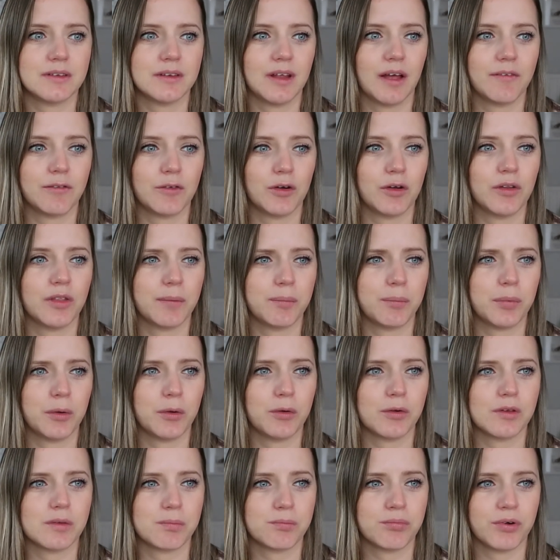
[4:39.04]
I've got the
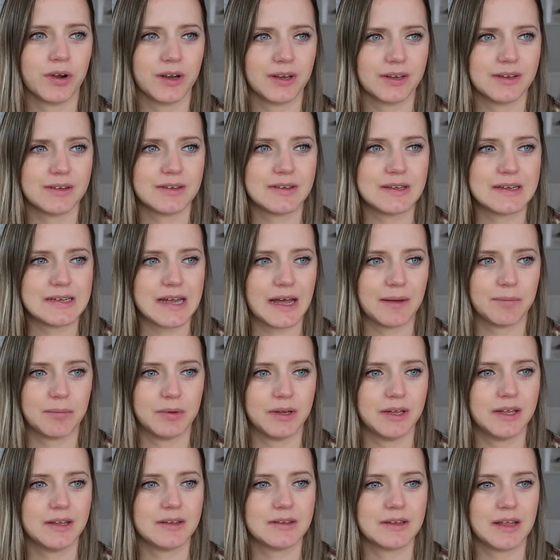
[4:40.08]
Boots pregnancy
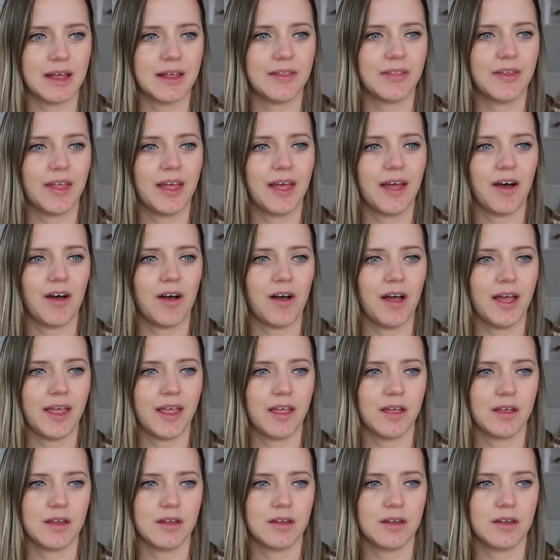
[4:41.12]
tablets and they're
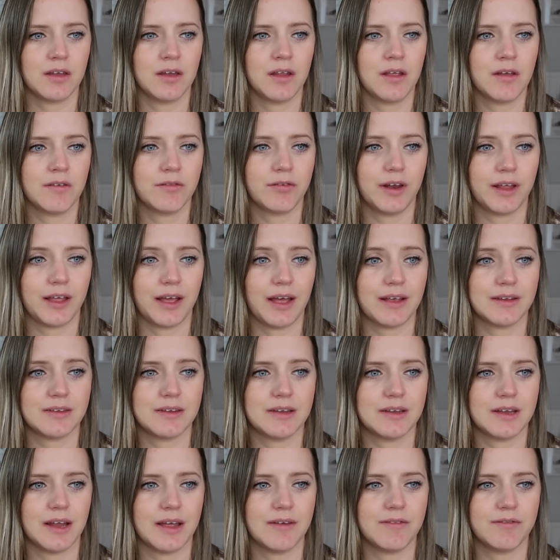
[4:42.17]
iron, folic
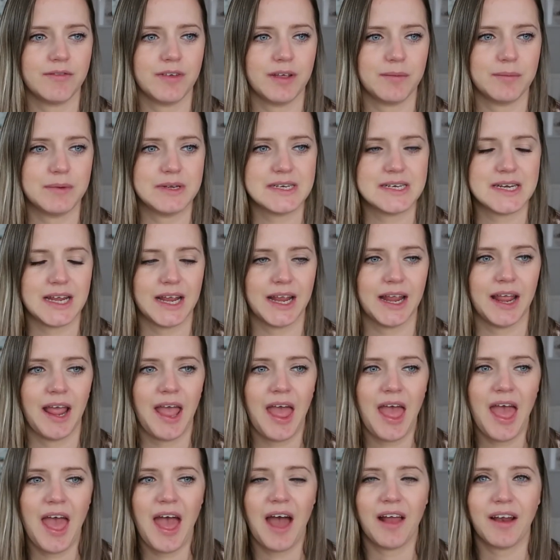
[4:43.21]
acid and vitamin D.
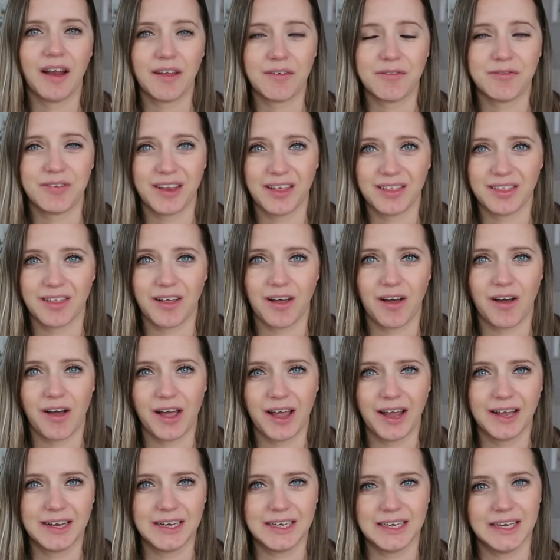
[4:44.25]
I think the
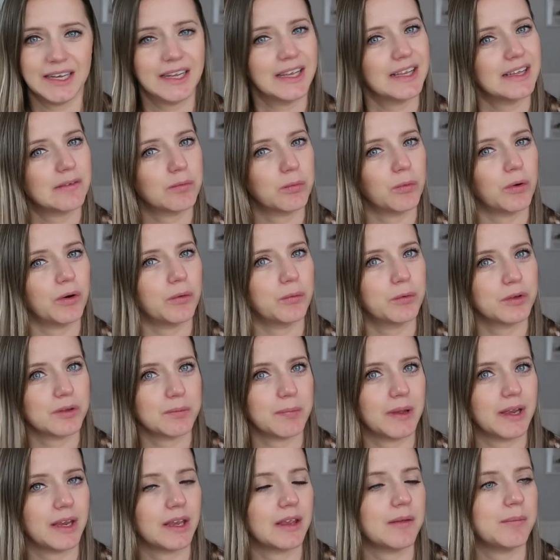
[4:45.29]
iron in it is what was
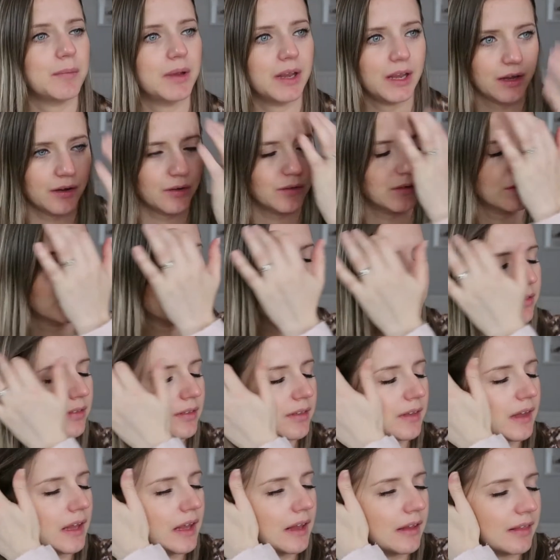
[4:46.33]
making me ill.
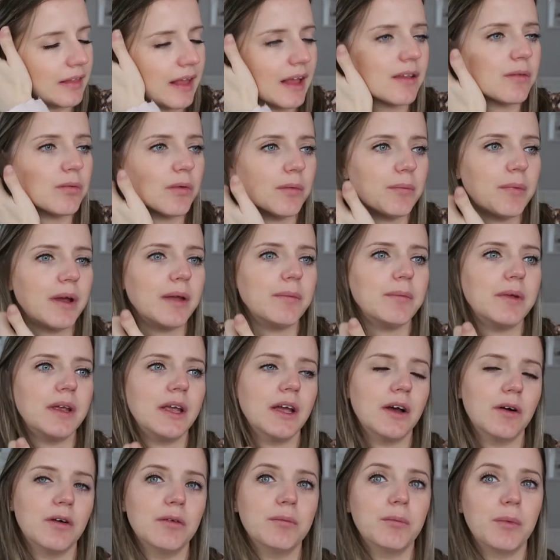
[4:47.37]
That's what made
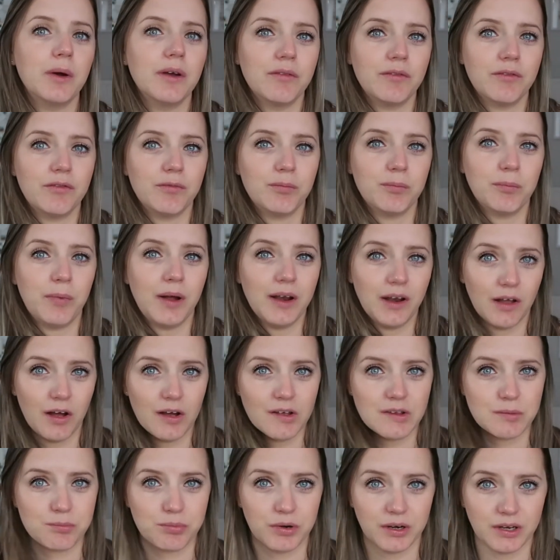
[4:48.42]
me ill with my
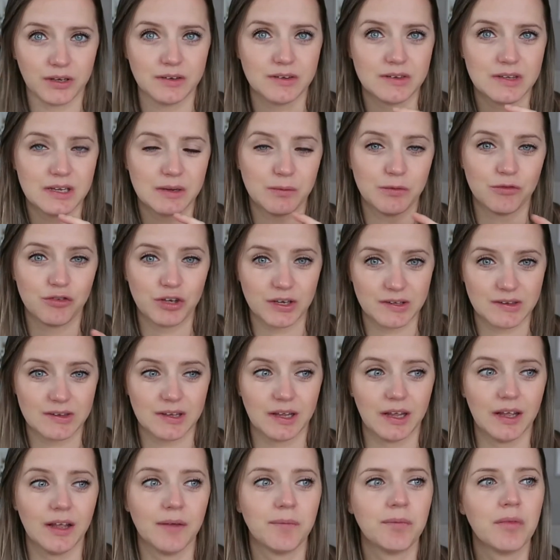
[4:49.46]
last pregnancy with
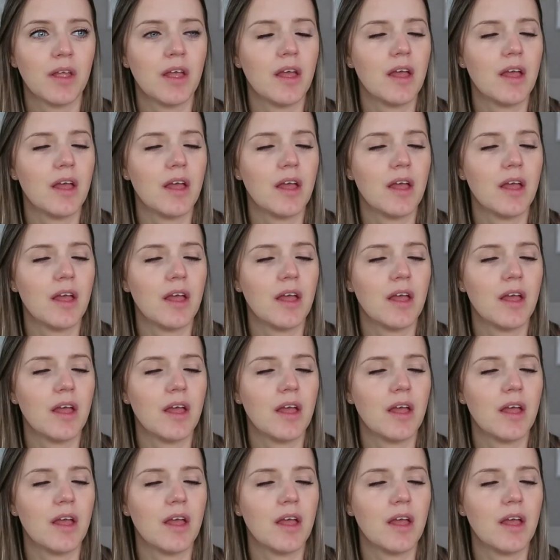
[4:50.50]
Jesse.